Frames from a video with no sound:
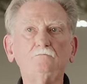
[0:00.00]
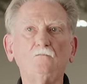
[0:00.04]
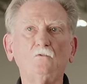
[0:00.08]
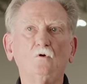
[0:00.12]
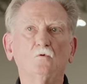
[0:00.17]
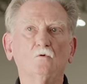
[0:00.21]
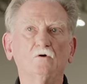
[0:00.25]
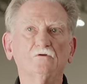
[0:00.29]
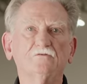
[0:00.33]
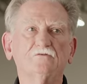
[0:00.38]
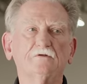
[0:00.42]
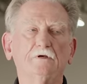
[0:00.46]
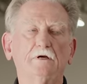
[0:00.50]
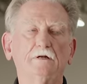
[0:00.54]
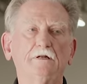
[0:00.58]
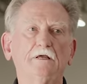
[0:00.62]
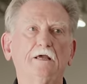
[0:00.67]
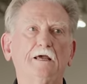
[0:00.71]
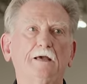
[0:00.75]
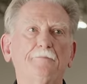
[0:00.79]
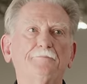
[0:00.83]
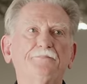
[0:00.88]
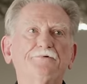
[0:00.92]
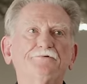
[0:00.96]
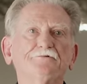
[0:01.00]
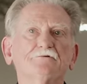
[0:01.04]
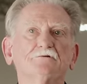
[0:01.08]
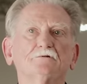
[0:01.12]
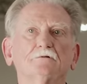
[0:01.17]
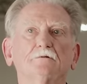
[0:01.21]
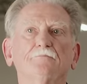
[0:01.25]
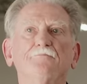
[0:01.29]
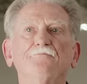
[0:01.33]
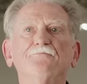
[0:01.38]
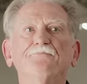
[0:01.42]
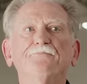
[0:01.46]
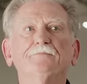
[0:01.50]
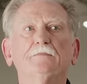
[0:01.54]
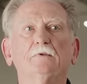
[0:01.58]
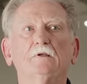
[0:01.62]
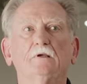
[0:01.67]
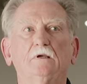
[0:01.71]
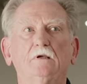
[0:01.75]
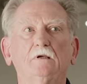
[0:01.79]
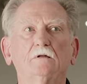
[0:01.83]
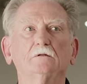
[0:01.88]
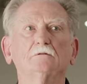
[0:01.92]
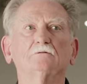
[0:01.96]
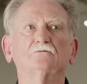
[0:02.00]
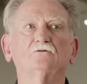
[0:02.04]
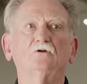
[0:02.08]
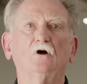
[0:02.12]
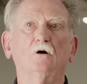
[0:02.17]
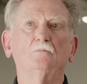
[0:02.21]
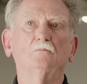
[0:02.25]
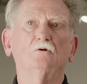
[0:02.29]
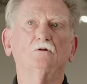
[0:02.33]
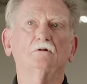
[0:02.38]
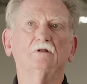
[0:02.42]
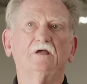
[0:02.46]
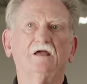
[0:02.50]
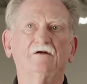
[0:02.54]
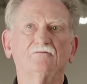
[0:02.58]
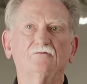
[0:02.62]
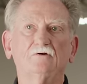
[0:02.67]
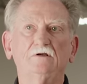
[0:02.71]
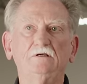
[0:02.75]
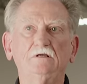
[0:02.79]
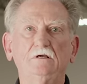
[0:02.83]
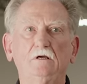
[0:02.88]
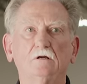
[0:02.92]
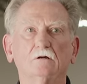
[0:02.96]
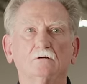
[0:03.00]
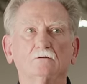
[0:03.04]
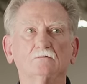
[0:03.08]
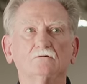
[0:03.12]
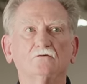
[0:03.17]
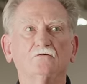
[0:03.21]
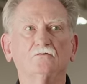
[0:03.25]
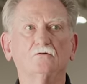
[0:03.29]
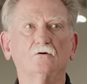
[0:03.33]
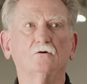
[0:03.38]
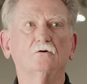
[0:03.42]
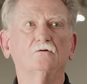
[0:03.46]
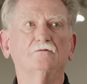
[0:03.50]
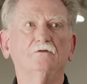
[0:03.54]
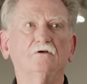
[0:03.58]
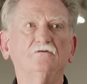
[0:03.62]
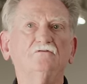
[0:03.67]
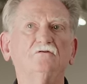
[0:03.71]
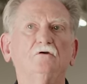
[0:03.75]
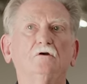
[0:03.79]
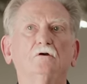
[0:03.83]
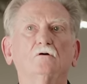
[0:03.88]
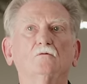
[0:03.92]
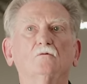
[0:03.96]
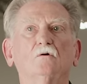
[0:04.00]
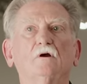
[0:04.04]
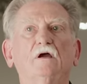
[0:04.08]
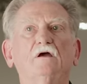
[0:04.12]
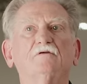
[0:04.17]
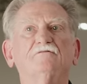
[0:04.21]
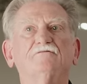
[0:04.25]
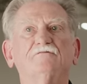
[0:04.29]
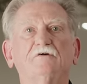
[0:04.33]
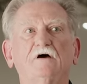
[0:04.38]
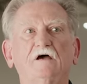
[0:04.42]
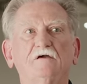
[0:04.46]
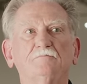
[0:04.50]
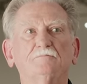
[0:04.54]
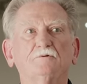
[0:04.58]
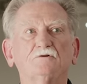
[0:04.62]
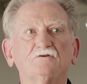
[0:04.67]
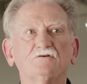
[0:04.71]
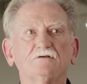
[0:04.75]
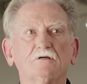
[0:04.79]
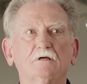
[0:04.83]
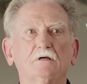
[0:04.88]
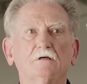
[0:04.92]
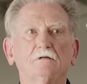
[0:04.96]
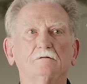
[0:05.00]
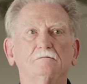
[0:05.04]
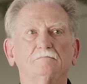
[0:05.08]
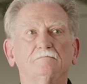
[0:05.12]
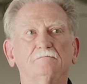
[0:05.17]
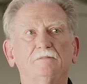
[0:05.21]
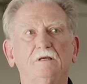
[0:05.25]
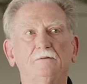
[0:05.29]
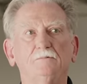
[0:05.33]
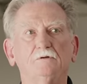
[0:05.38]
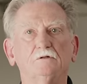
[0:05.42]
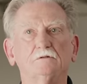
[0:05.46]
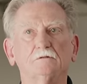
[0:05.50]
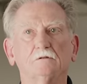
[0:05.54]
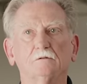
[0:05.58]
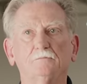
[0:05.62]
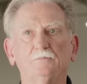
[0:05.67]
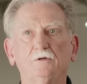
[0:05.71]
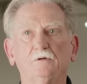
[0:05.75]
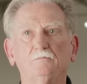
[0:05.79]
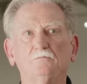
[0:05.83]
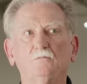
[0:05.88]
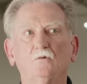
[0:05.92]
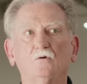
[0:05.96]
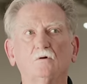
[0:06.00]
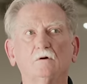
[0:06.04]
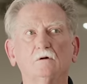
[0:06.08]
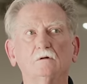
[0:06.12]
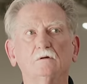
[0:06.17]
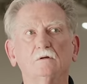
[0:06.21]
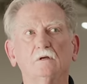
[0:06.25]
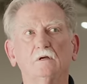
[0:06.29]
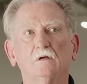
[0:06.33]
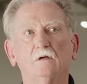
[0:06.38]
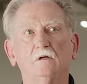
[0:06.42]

Once that happens, it'll double every year. So this year we're at 5%, maybe a little bit more.